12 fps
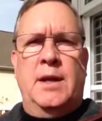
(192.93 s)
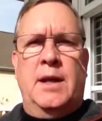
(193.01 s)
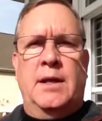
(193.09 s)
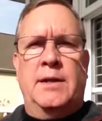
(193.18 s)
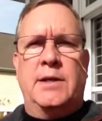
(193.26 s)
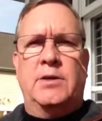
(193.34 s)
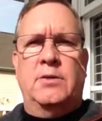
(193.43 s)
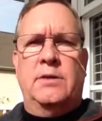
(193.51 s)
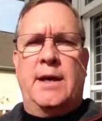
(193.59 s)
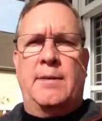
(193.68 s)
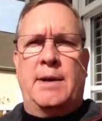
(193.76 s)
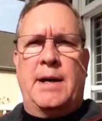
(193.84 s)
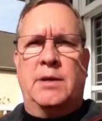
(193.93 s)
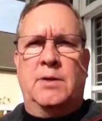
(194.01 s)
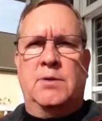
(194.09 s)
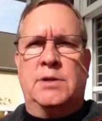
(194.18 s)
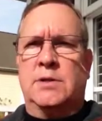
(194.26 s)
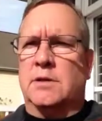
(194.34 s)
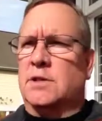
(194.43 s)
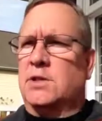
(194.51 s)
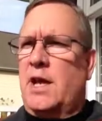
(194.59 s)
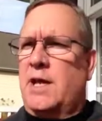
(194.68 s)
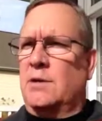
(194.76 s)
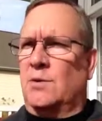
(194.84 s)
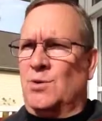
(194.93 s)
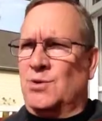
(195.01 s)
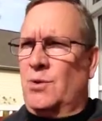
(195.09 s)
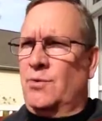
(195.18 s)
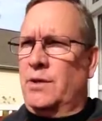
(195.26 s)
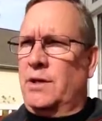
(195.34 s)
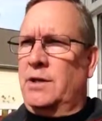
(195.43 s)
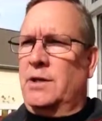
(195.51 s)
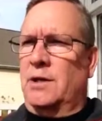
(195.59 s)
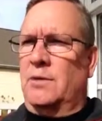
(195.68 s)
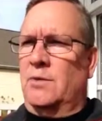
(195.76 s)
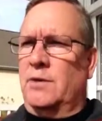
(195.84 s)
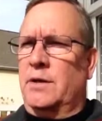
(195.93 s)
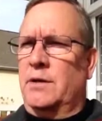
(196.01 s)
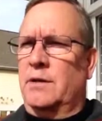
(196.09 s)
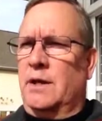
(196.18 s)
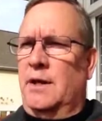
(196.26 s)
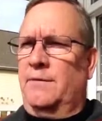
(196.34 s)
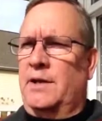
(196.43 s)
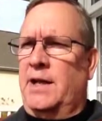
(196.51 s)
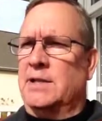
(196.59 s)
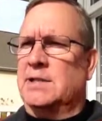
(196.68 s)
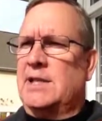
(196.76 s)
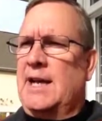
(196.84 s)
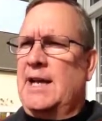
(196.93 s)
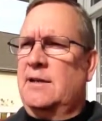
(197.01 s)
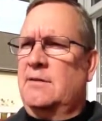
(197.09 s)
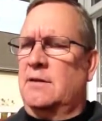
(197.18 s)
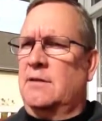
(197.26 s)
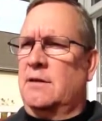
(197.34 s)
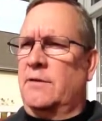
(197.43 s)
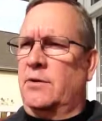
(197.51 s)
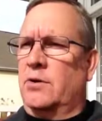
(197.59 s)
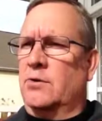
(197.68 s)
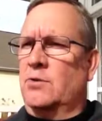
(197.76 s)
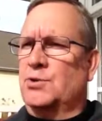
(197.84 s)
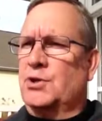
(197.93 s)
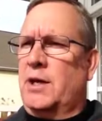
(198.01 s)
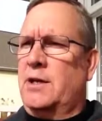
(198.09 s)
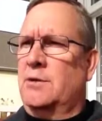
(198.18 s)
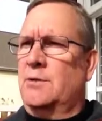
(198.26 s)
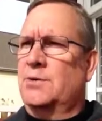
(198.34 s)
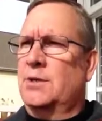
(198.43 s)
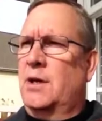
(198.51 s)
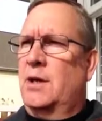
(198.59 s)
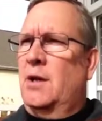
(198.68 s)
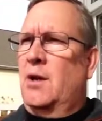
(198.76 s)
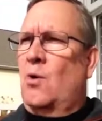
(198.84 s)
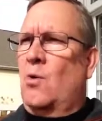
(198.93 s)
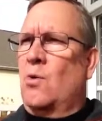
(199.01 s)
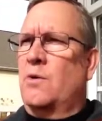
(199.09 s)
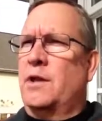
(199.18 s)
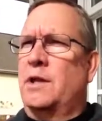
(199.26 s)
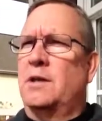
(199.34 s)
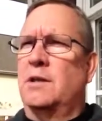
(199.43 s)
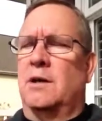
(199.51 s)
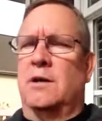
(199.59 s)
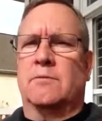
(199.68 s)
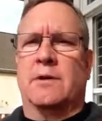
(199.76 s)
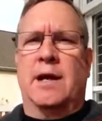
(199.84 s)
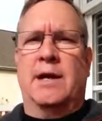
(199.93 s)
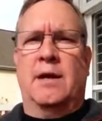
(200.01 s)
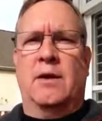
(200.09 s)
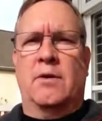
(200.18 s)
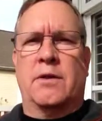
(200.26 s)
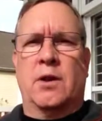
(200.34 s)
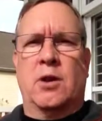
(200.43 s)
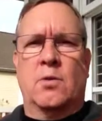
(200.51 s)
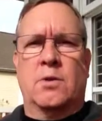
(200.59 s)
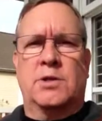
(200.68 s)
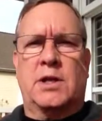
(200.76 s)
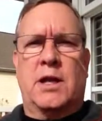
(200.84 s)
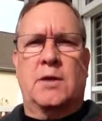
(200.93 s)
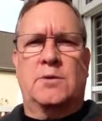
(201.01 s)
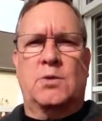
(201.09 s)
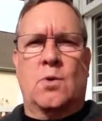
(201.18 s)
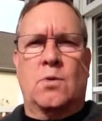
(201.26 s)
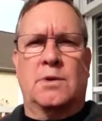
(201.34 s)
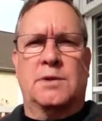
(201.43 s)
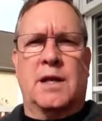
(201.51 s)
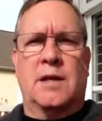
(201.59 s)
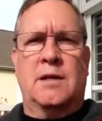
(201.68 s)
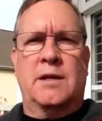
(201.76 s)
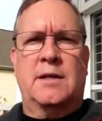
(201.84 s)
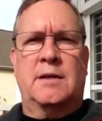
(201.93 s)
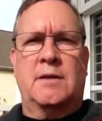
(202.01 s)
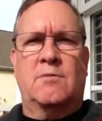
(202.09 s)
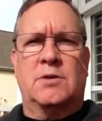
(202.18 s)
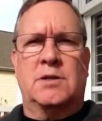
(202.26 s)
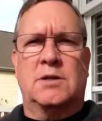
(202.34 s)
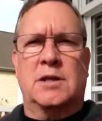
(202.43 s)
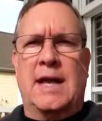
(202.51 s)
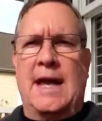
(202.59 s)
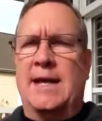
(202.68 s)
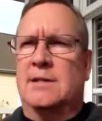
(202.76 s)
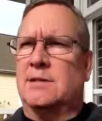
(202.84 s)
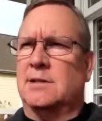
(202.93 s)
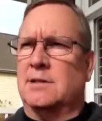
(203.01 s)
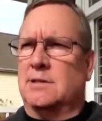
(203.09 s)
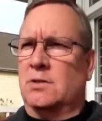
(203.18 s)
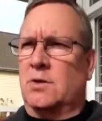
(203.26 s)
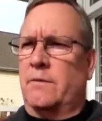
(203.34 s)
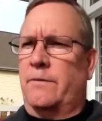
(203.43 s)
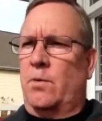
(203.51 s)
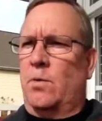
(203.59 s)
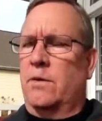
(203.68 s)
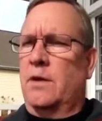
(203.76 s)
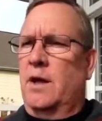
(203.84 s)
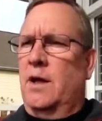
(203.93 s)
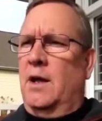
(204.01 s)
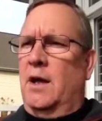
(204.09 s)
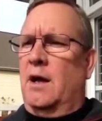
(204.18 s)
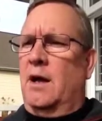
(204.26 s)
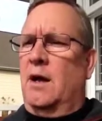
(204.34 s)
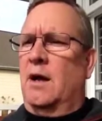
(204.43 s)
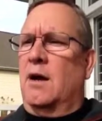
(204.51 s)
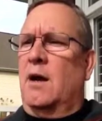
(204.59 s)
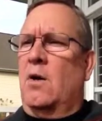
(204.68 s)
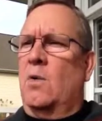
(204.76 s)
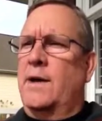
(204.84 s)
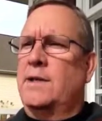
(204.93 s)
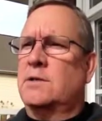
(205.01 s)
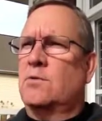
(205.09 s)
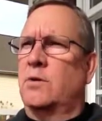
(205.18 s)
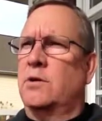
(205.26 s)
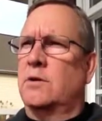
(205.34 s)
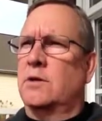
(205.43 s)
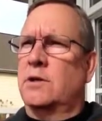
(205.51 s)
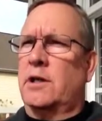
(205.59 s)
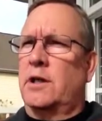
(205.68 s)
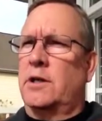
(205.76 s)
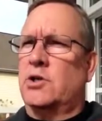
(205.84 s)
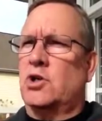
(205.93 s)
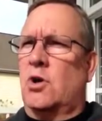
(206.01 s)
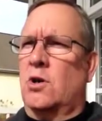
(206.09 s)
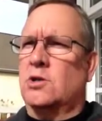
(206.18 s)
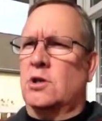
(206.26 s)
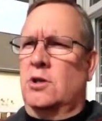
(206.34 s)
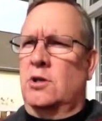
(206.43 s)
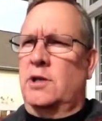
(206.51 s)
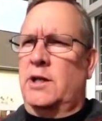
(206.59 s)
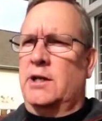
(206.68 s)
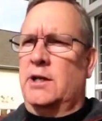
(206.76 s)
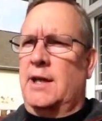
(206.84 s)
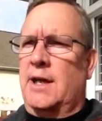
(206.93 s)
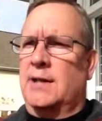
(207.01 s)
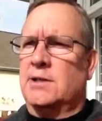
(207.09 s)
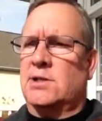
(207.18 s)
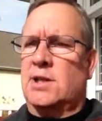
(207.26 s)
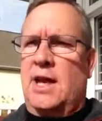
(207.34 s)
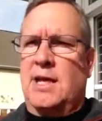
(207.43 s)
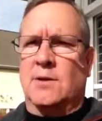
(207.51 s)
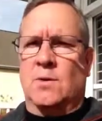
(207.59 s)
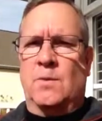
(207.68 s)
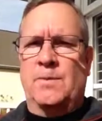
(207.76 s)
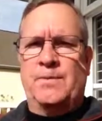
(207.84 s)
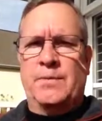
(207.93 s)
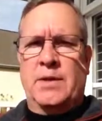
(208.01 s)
And they do that by using the scales on the left-hand side, the vertical scales, or the the lower scales horizontally, which is the axis and so forth. Always when you're looking at charts, look at that scale